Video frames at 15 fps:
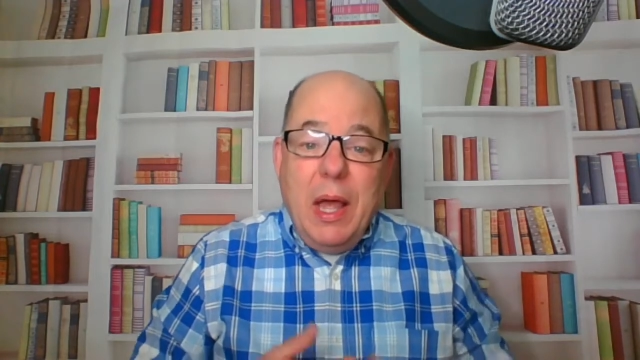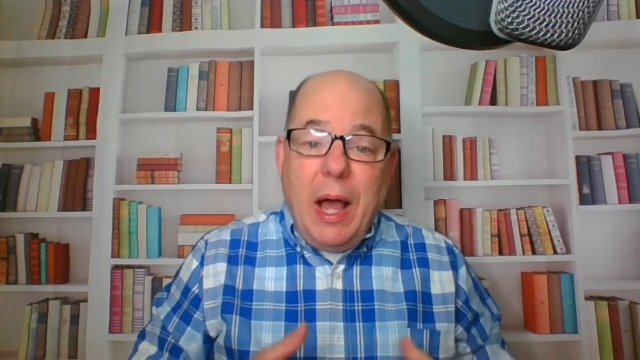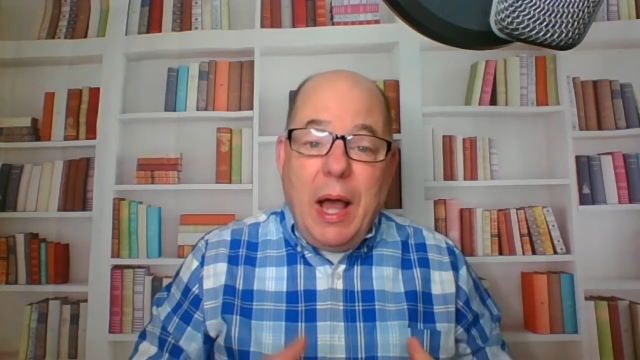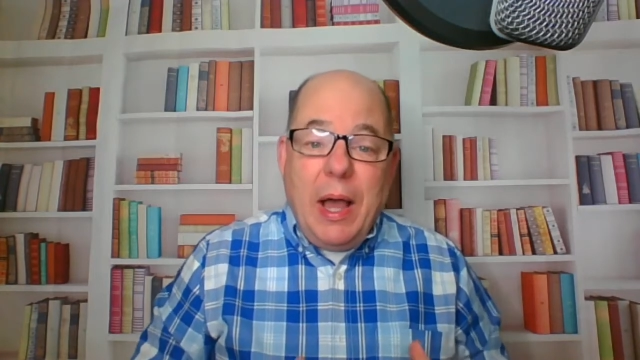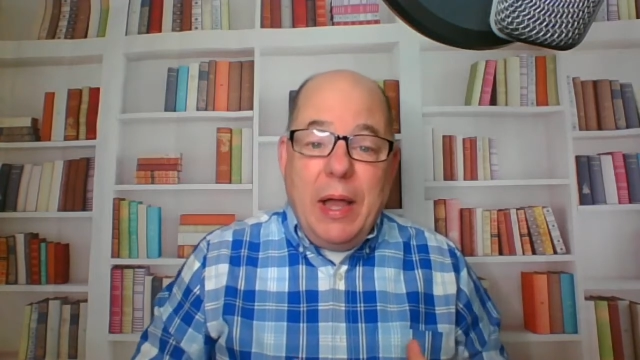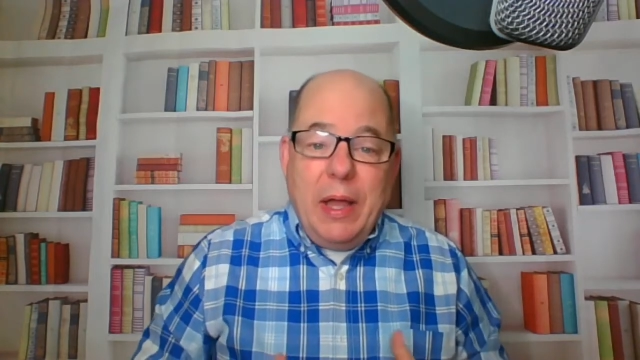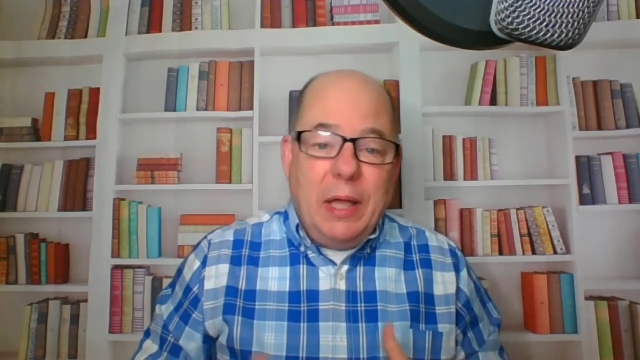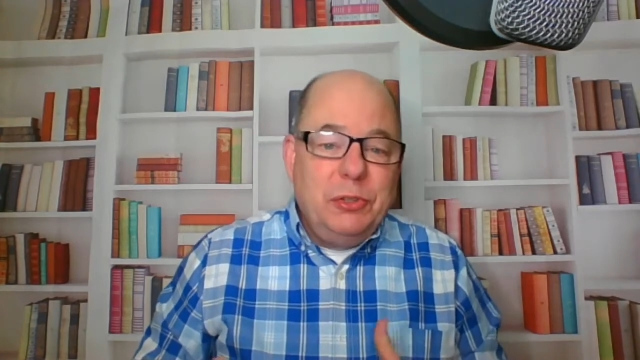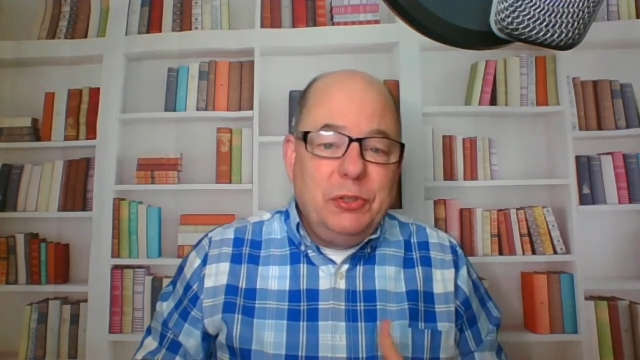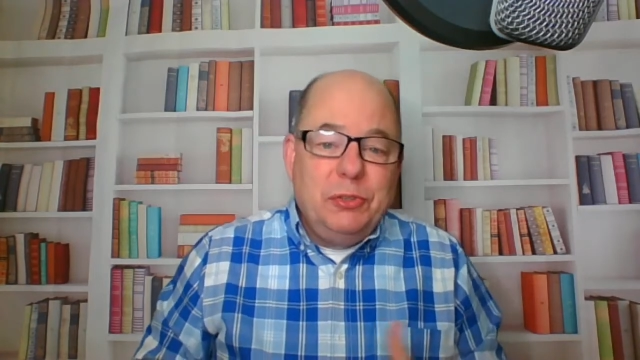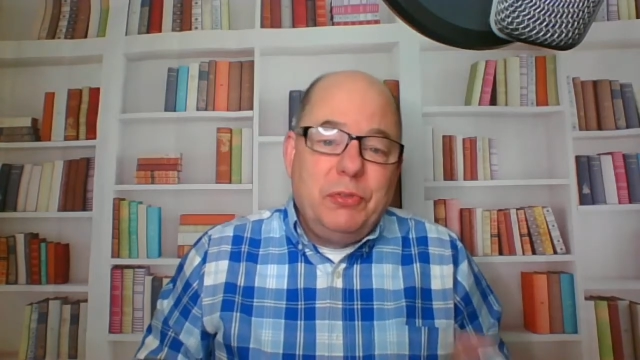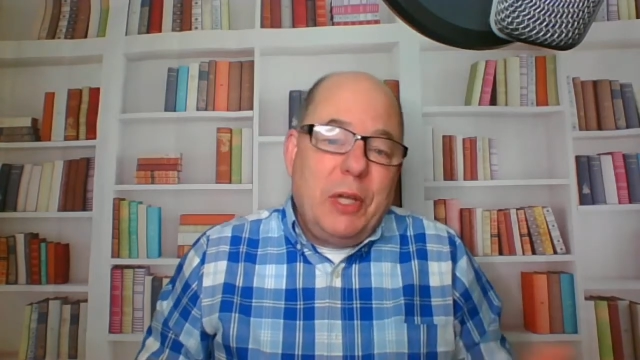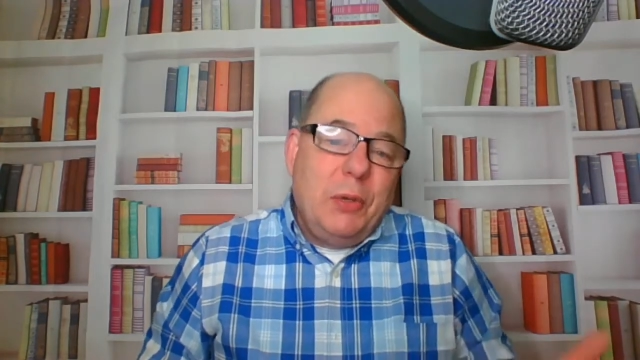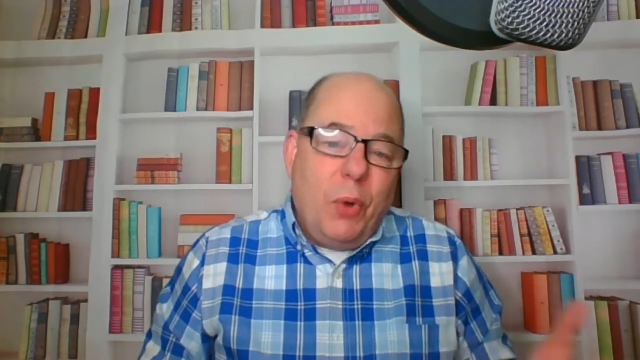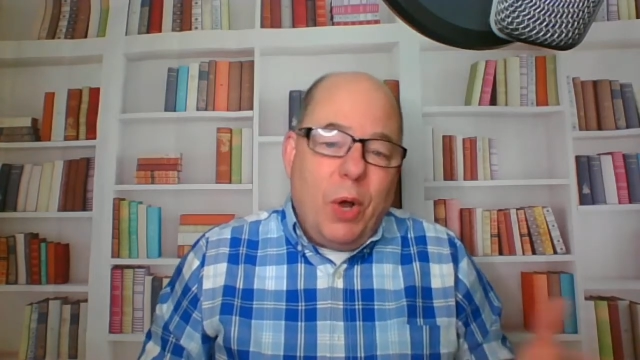I, I just
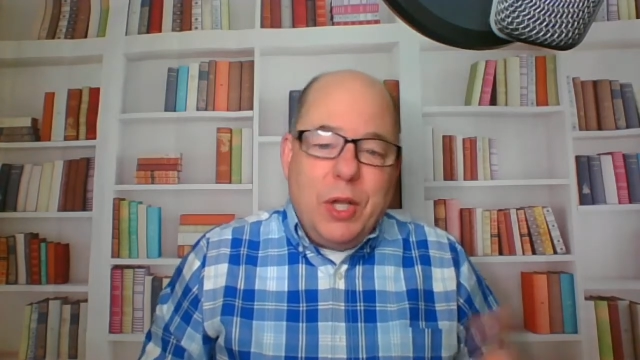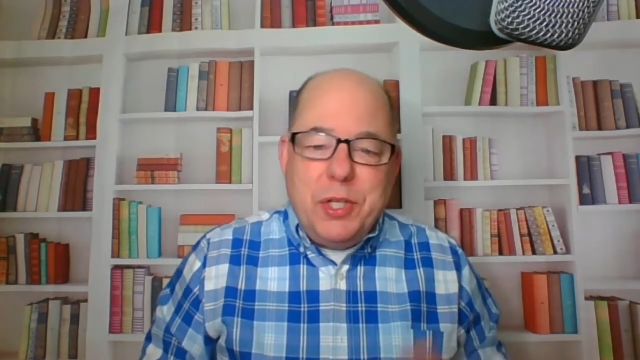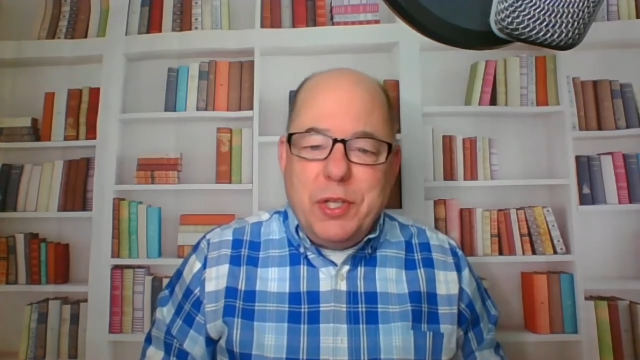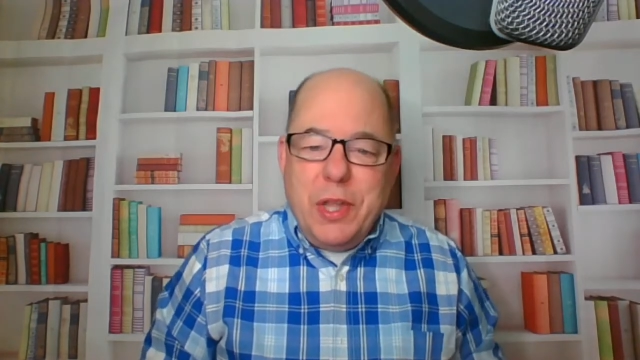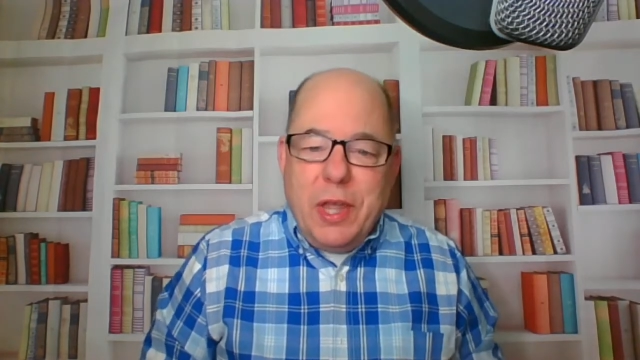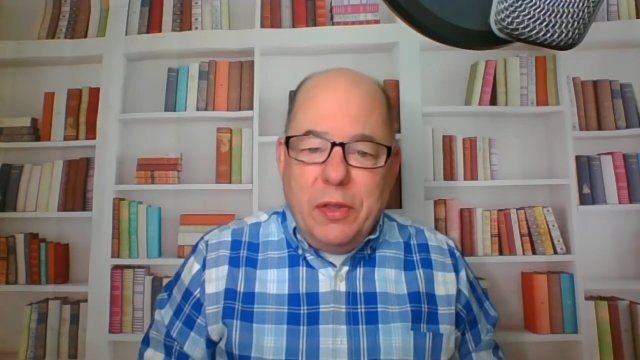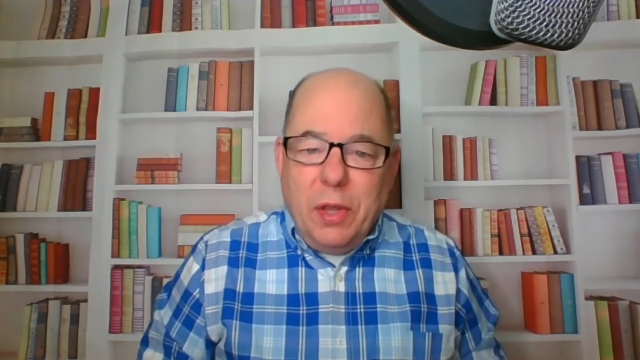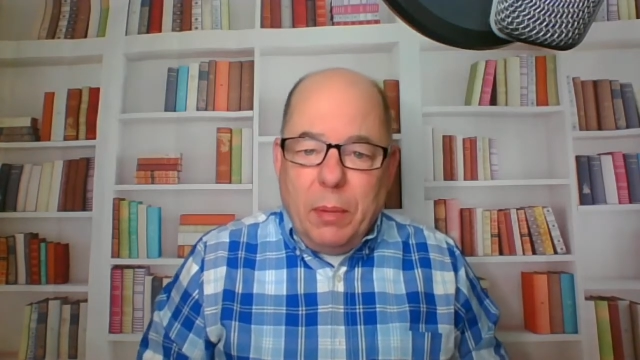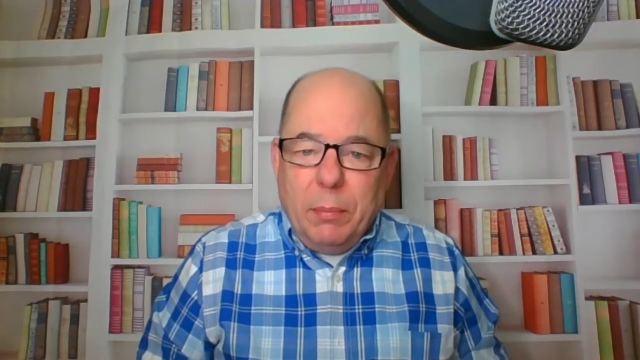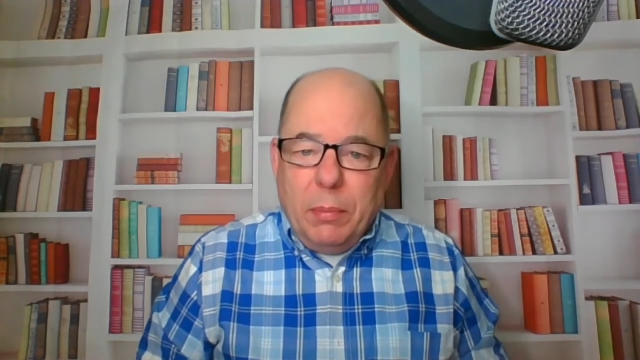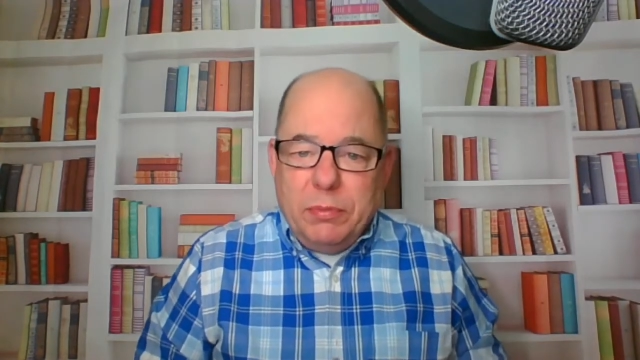like watching that number.